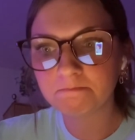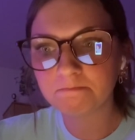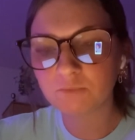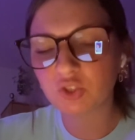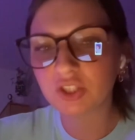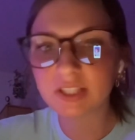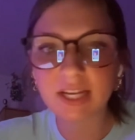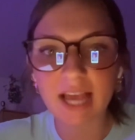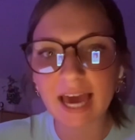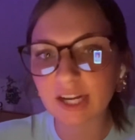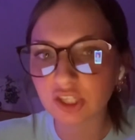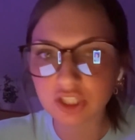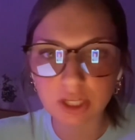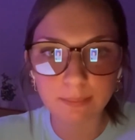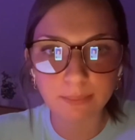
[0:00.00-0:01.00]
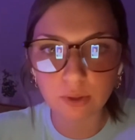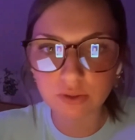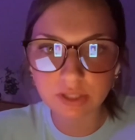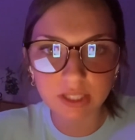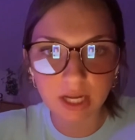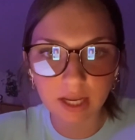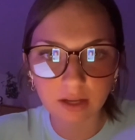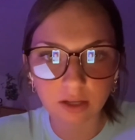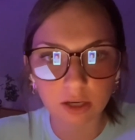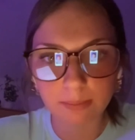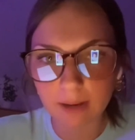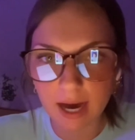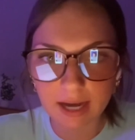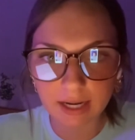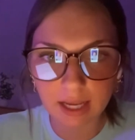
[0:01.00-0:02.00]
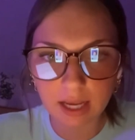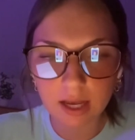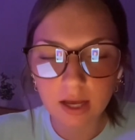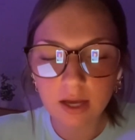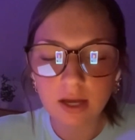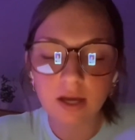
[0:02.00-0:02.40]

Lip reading: just energy boosting your body.